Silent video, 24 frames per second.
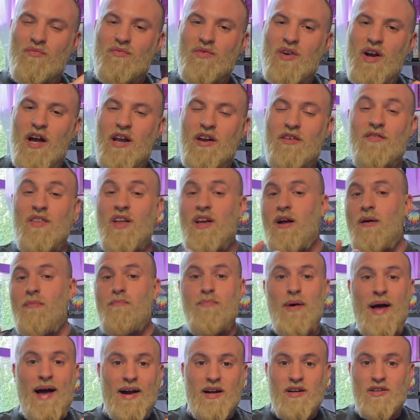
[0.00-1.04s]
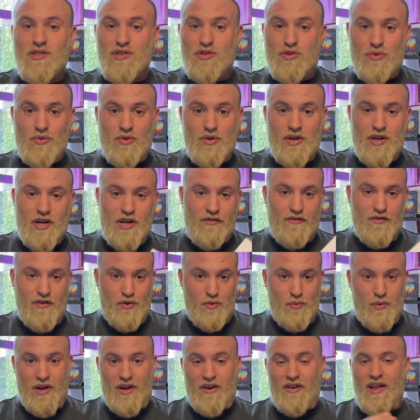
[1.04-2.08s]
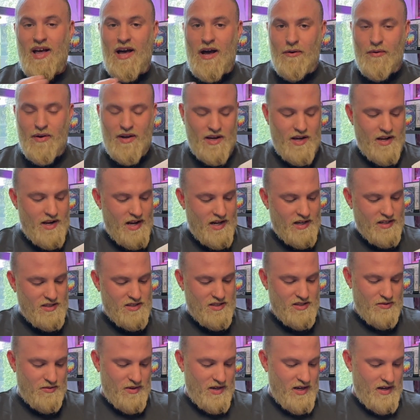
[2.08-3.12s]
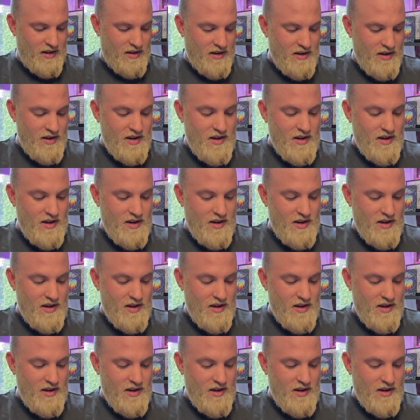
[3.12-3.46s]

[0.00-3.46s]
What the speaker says: kind of like a backstory, if you will, how it connects to it.